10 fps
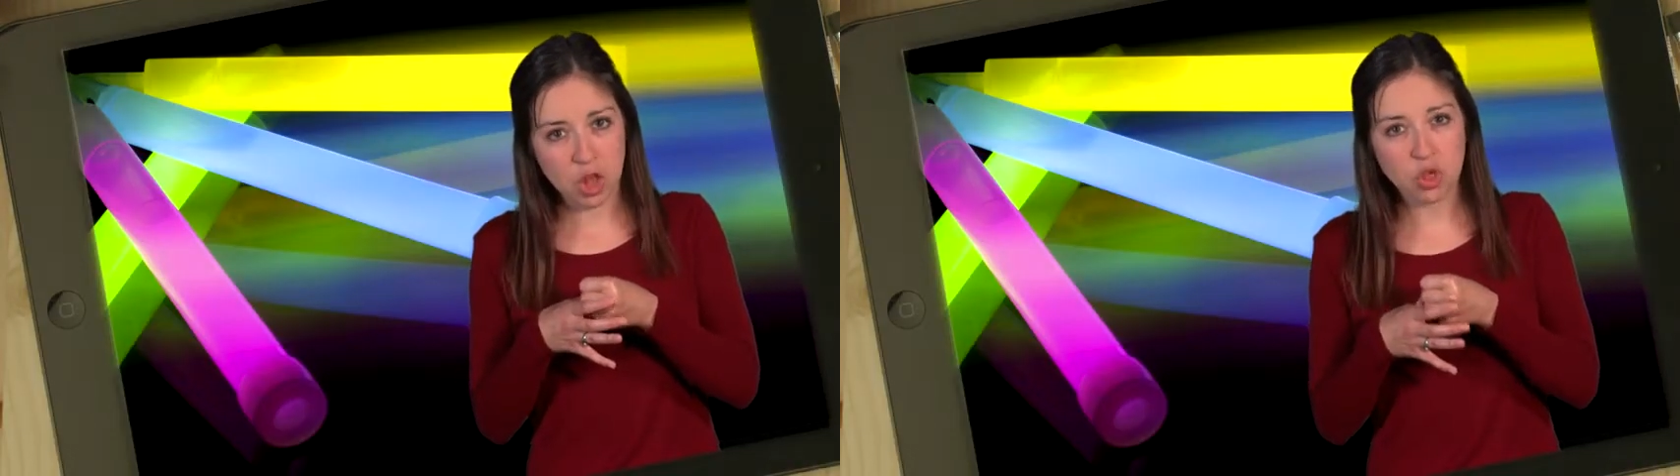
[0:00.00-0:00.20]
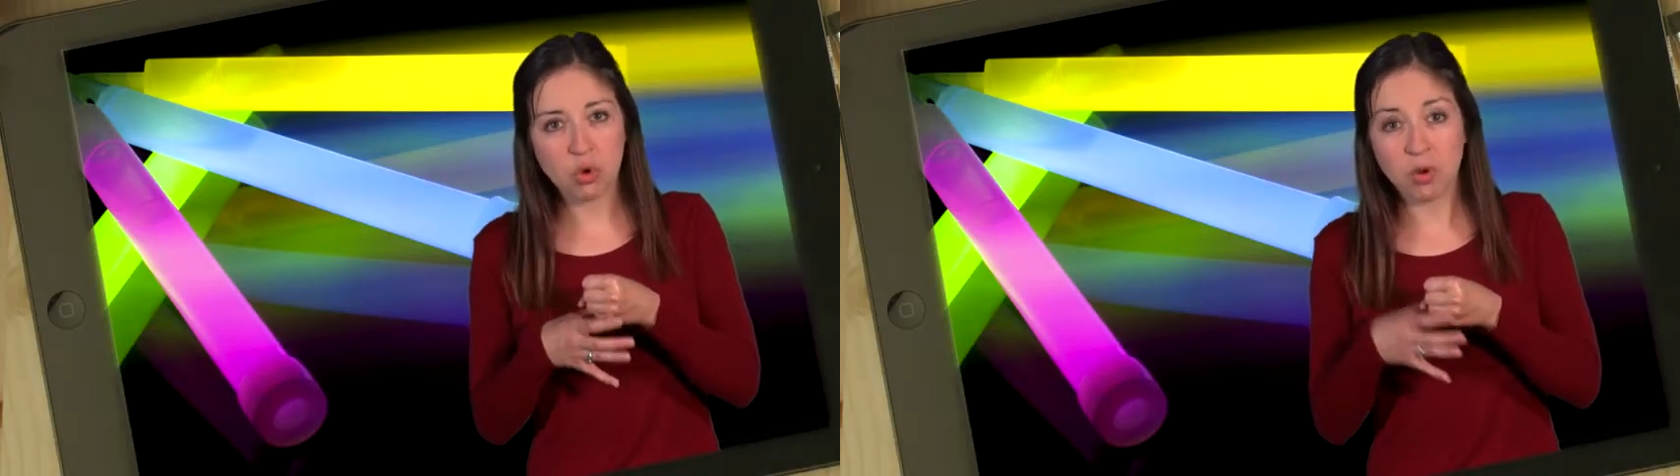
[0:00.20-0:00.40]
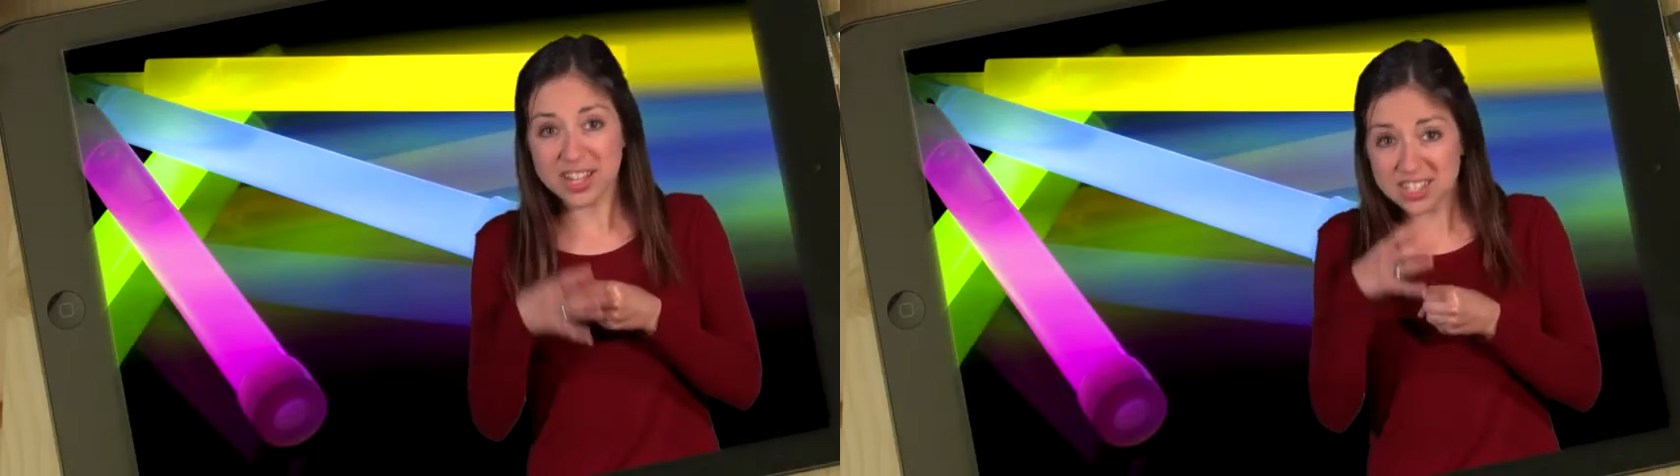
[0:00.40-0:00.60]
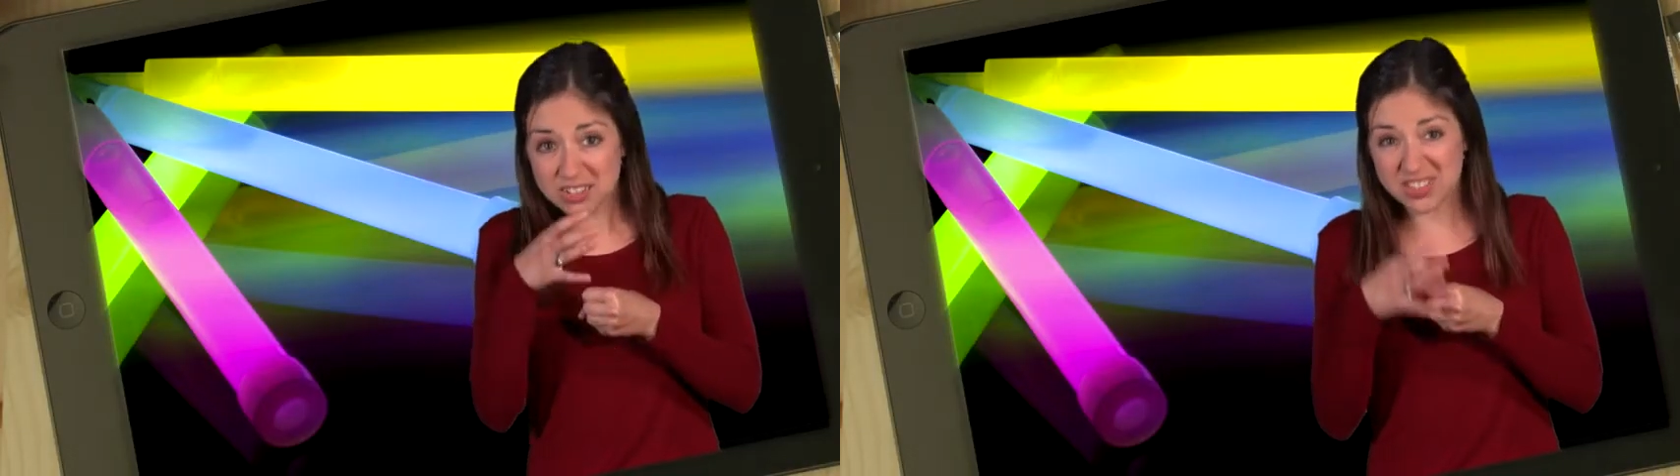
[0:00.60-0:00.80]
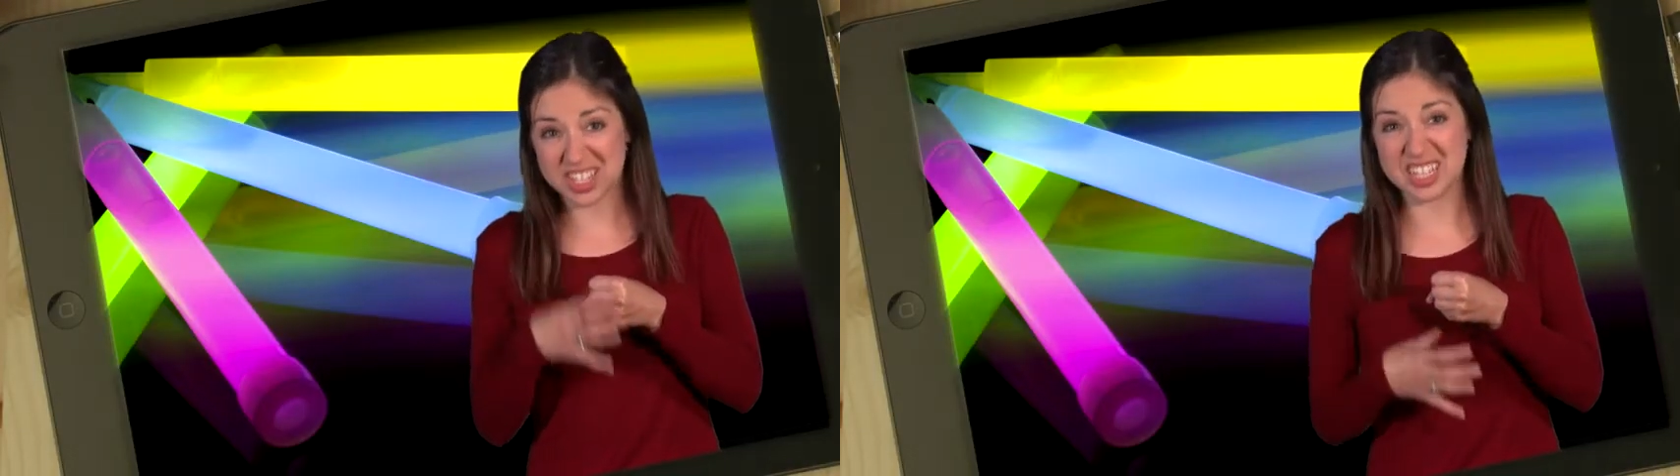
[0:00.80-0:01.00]
The rest
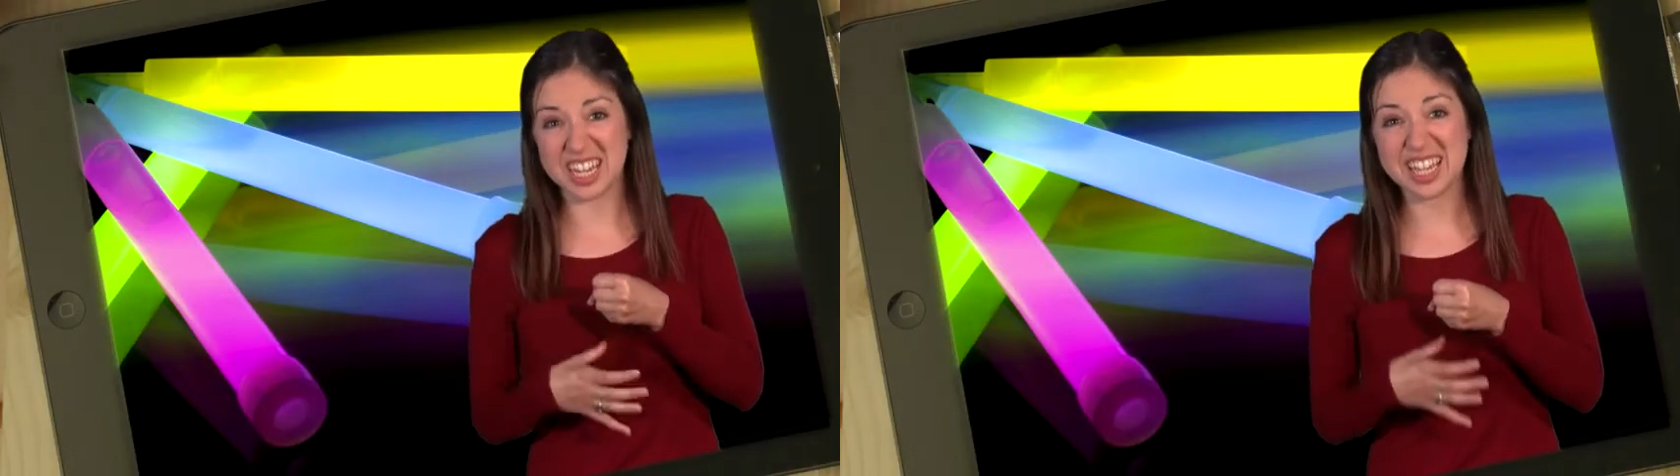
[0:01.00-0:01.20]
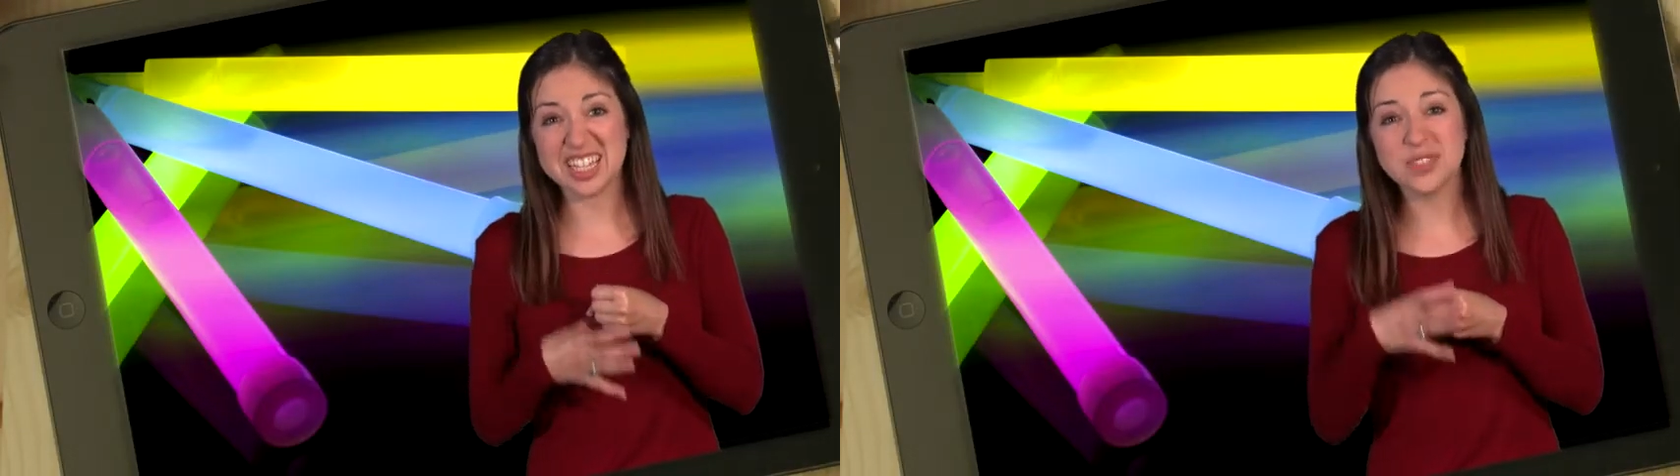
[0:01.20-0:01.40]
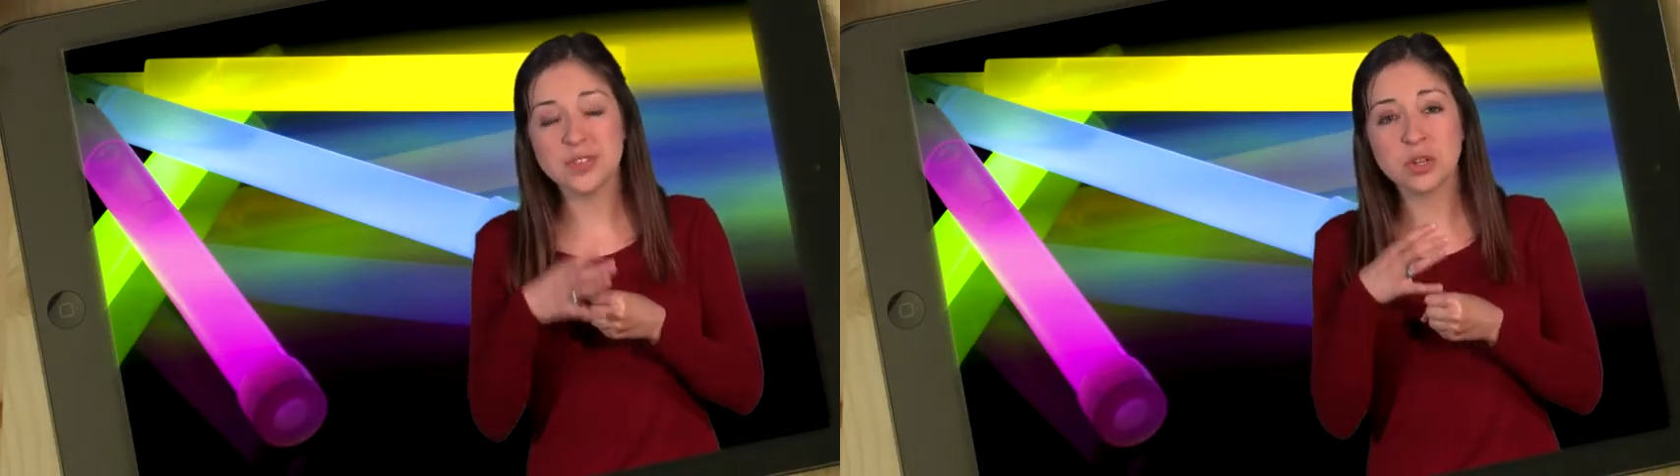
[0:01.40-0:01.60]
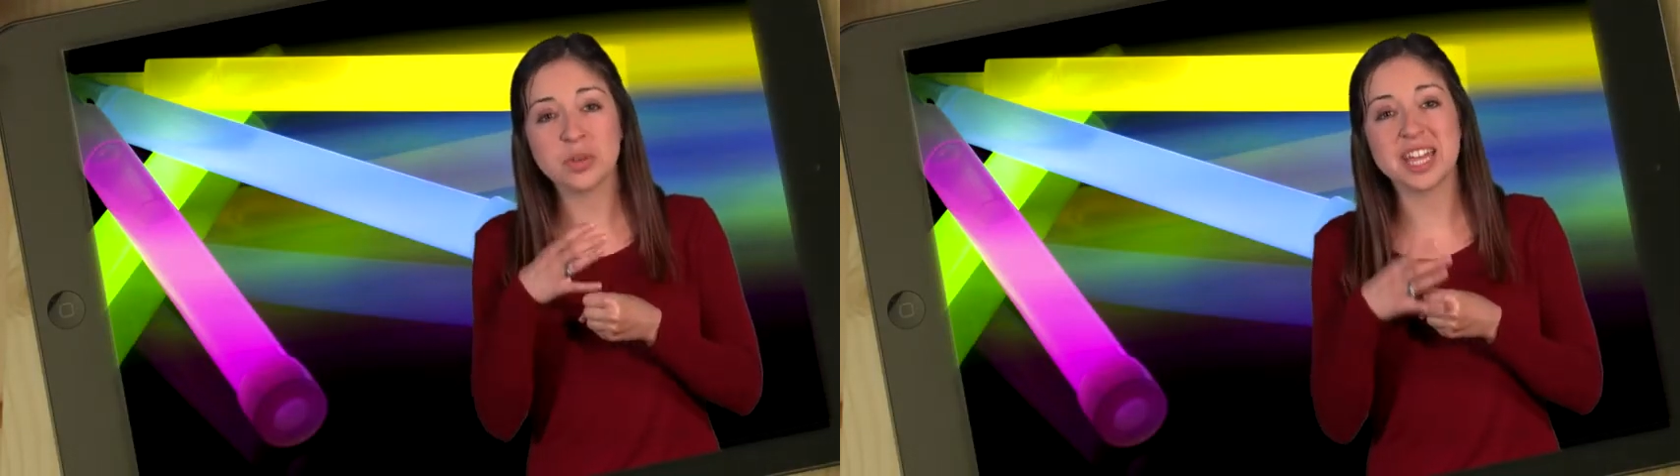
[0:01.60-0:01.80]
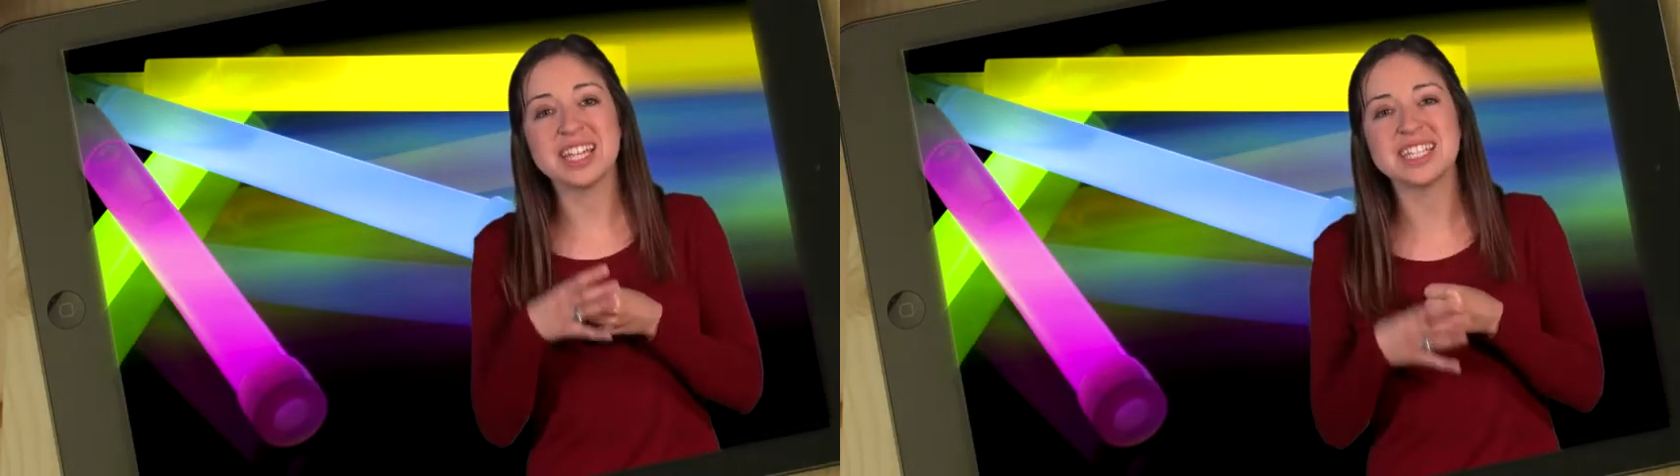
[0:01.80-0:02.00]
of the stick is filled
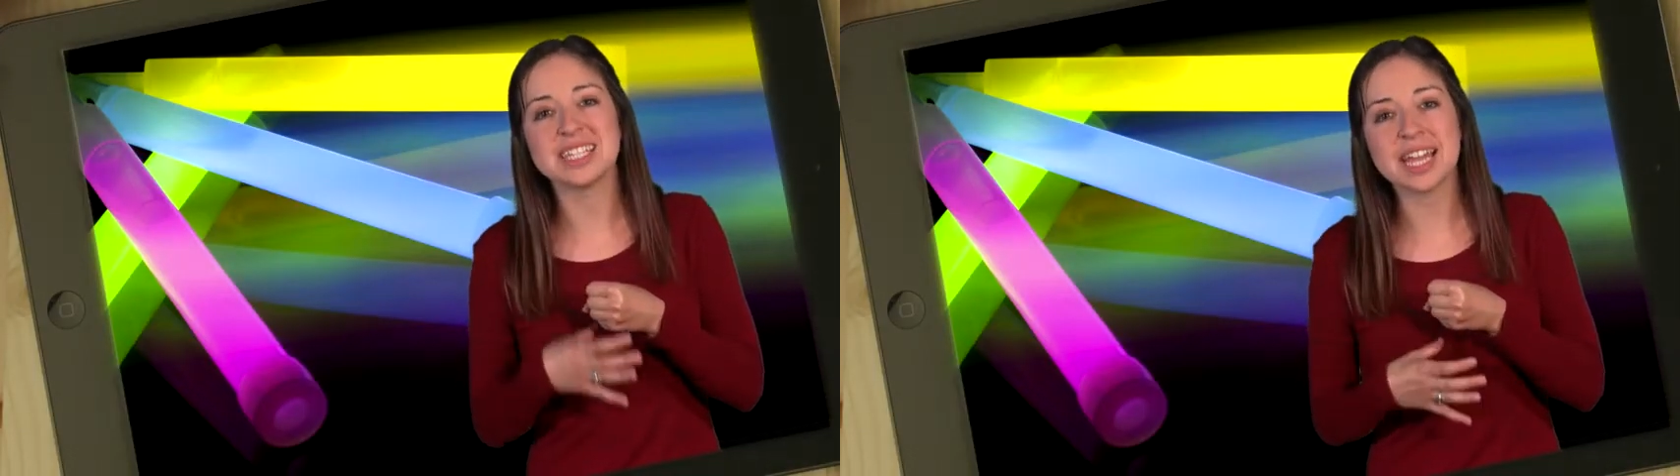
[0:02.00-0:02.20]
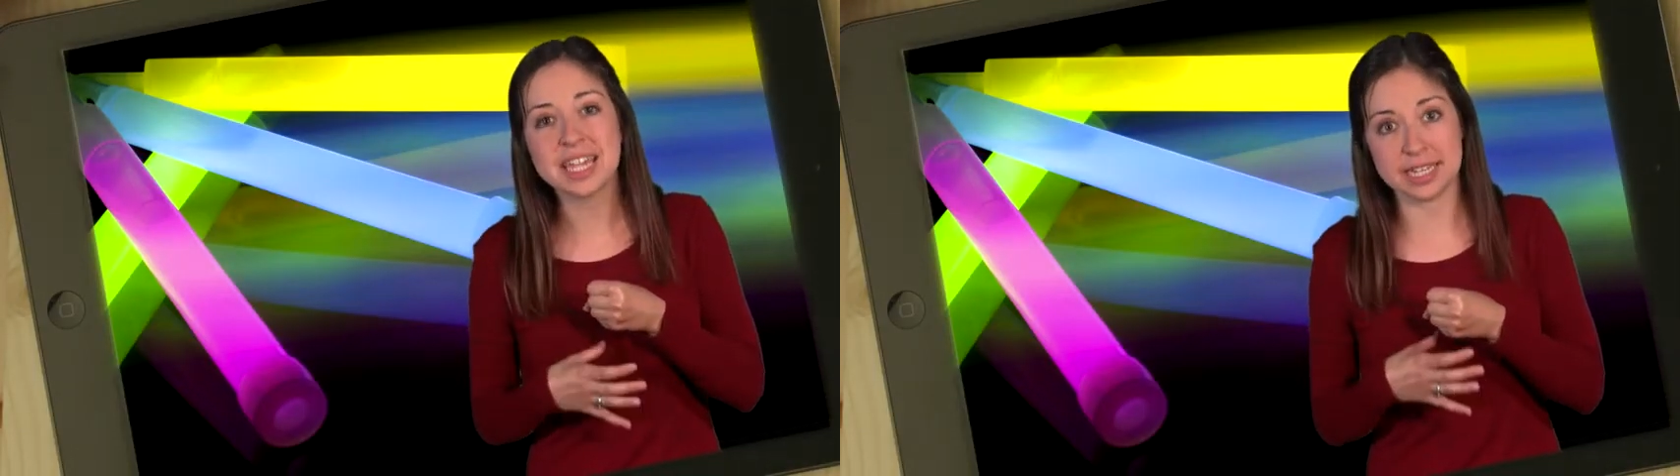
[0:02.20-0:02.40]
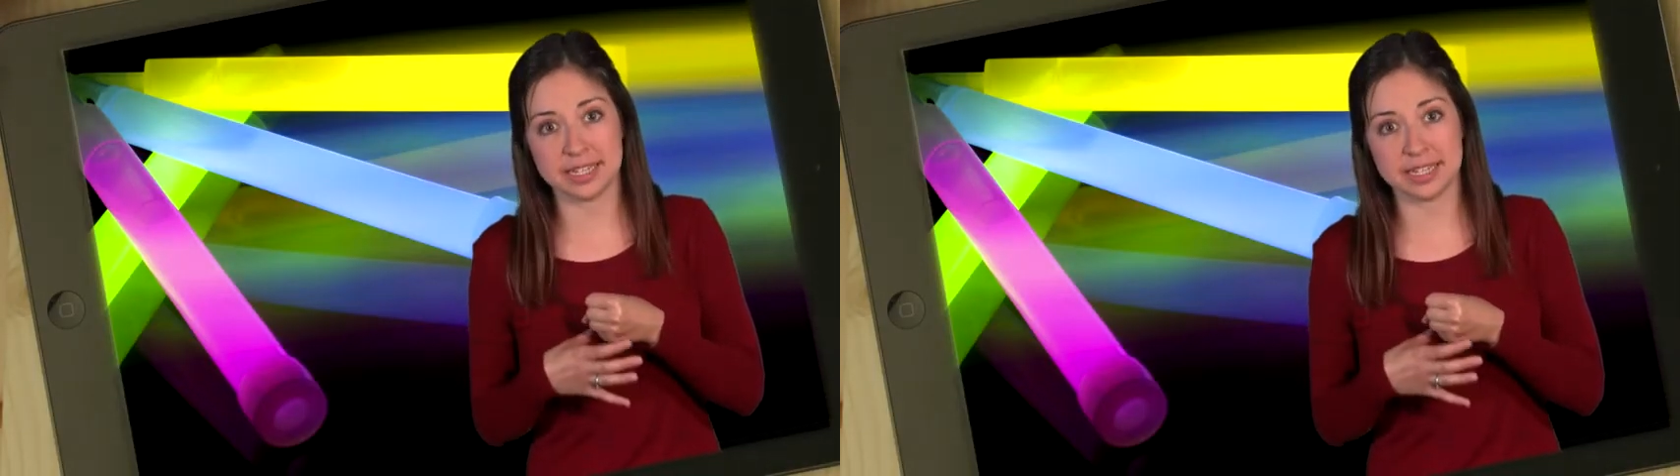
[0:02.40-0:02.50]
with a second